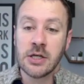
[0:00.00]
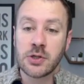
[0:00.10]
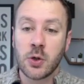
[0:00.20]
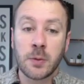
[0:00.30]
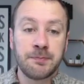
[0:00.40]

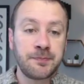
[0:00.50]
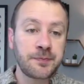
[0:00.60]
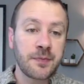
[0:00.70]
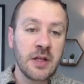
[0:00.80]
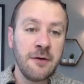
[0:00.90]
So
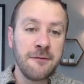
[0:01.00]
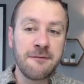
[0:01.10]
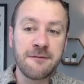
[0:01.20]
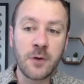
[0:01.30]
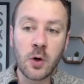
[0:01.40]

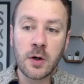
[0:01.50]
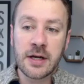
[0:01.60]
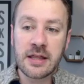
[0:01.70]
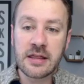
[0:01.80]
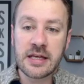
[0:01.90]

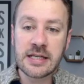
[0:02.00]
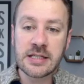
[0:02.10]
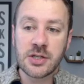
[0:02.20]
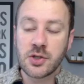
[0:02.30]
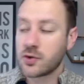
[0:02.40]
for
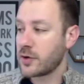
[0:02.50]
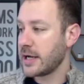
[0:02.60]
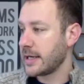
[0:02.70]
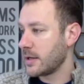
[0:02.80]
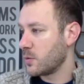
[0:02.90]
this
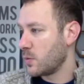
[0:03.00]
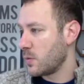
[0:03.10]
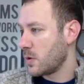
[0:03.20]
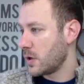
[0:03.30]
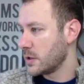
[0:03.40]
trade, it
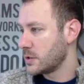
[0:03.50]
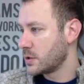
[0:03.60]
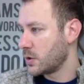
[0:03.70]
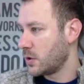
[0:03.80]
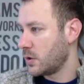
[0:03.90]

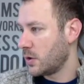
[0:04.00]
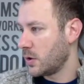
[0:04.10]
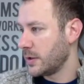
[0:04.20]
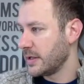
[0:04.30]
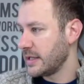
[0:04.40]
was
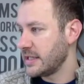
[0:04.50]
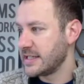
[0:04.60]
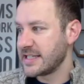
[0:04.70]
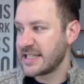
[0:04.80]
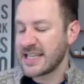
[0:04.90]
on the
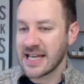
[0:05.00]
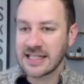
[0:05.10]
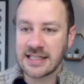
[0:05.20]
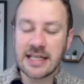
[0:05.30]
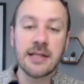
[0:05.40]

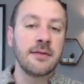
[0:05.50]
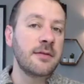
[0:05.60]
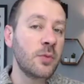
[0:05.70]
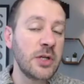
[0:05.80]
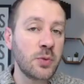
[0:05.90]

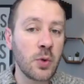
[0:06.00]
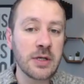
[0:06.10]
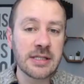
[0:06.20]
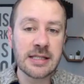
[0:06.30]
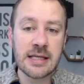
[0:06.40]
16th, which
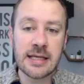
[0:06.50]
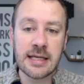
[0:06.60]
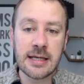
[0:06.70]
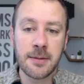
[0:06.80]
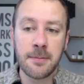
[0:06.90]
was
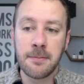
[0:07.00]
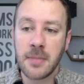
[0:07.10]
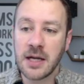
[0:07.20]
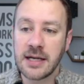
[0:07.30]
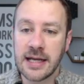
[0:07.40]
the
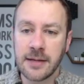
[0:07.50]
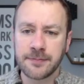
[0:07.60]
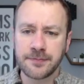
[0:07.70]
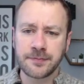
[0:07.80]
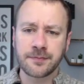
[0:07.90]
Monday.
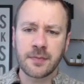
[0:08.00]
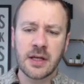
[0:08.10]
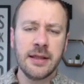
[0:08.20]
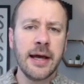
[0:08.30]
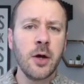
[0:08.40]

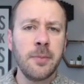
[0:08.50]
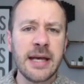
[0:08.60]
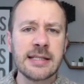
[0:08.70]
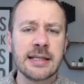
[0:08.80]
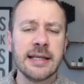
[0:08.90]
Now,
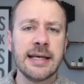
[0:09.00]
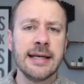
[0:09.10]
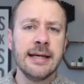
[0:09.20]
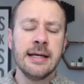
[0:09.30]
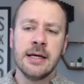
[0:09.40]
basically,